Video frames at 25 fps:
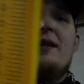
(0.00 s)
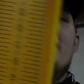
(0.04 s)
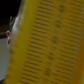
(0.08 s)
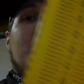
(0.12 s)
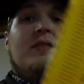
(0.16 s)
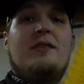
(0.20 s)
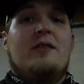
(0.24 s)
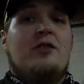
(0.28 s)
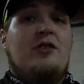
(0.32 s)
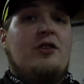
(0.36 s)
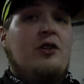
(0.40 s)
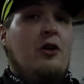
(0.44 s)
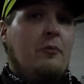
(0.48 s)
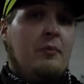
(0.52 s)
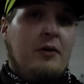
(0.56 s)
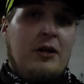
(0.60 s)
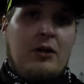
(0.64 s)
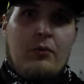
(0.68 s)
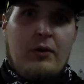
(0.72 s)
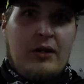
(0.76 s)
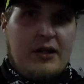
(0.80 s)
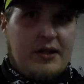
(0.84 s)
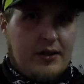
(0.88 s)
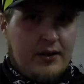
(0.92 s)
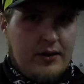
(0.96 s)
There's so
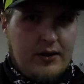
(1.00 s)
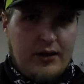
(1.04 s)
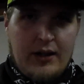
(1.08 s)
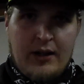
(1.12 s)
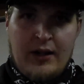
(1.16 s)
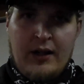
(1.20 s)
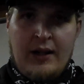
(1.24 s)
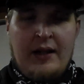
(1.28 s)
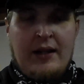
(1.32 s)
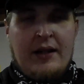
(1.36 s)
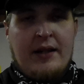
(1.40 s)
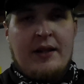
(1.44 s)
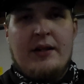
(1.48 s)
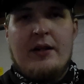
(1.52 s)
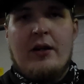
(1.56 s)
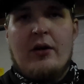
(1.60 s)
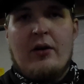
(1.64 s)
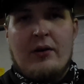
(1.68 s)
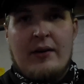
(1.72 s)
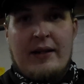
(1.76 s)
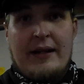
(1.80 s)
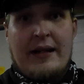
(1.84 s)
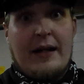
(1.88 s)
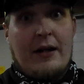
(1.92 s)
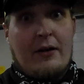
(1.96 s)
many ways to, you
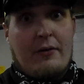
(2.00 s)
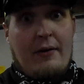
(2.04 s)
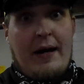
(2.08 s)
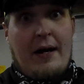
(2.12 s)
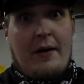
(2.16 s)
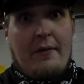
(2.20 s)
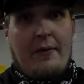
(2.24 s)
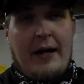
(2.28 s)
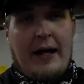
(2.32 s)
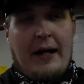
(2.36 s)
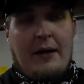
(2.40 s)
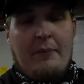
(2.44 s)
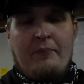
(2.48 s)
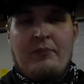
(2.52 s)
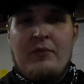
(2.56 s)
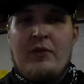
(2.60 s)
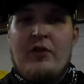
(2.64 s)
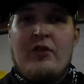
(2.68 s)
know, get around that.